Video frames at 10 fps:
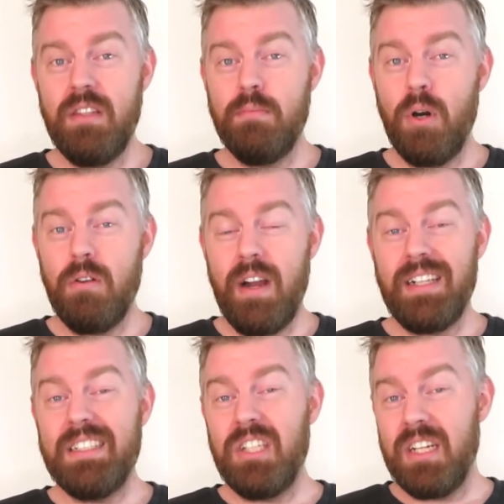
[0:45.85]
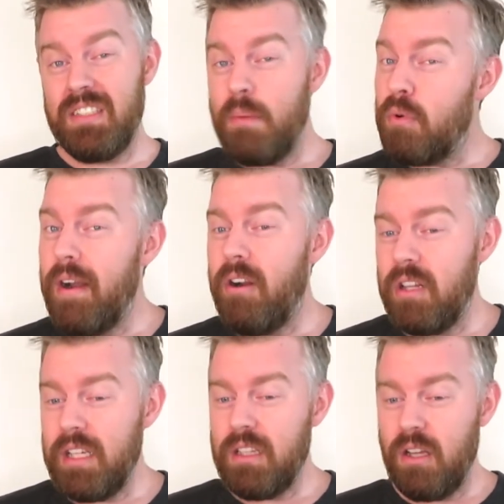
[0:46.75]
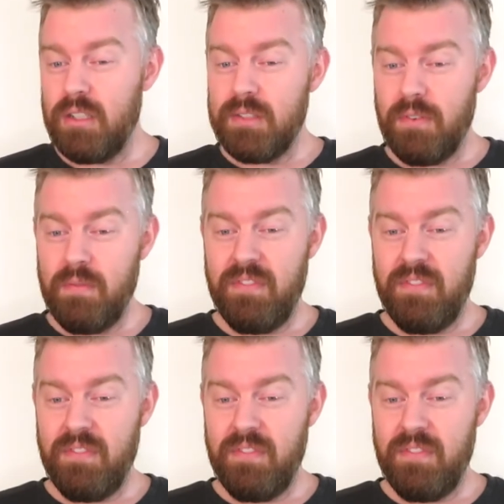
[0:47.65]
The monorail is going to temporarily close from